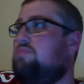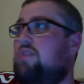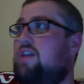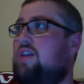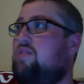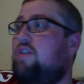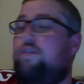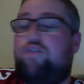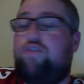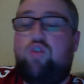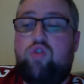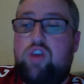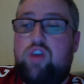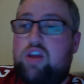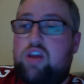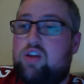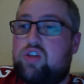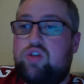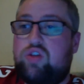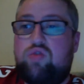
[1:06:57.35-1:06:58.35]
even a few
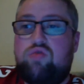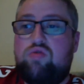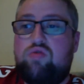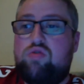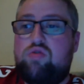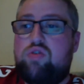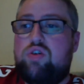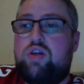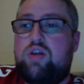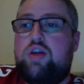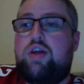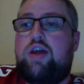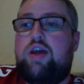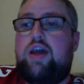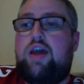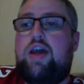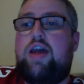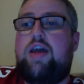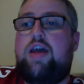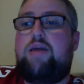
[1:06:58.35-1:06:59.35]
years ago,
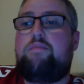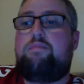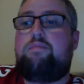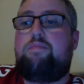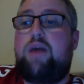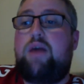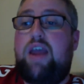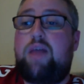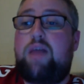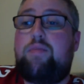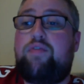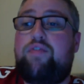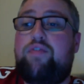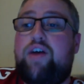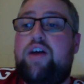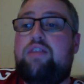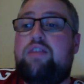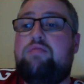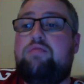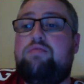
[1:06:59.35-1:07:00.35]
but I am a
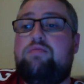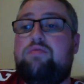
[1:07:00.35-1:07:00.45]
fan.